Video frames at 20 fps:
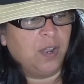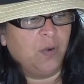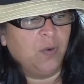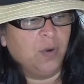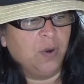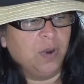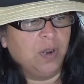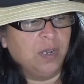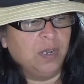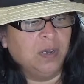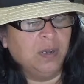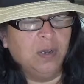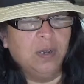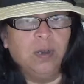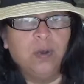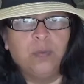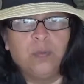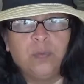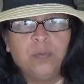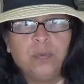or
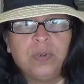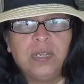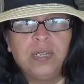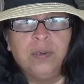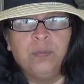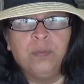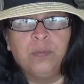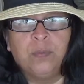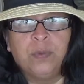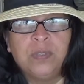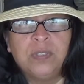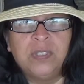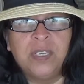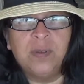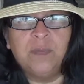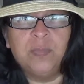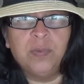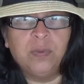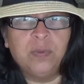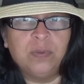it
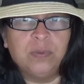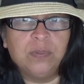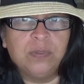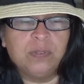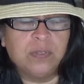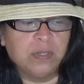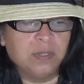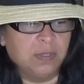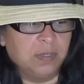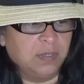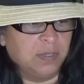resembles.